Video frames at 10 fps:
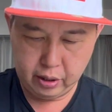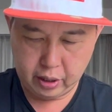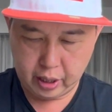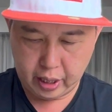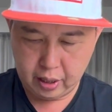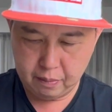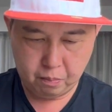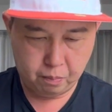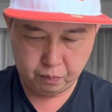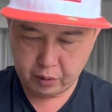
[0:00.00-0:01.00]
Okay.
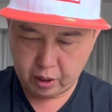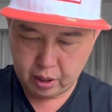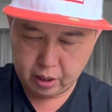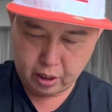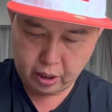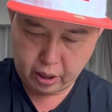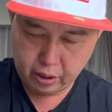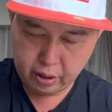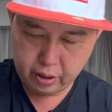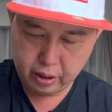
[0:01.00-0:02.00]
And
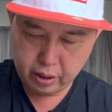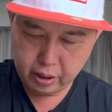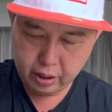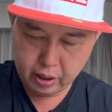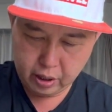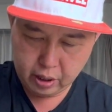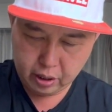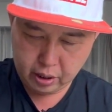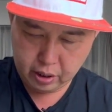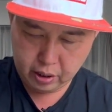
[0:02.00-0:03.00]
here
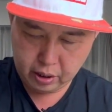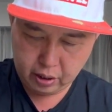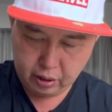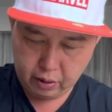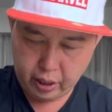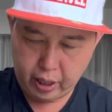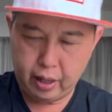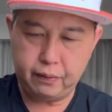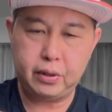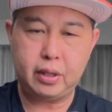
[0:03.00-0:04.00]
you
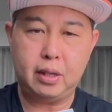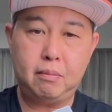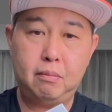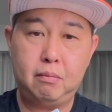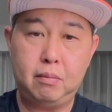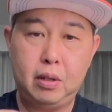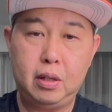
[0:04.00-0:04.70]
have some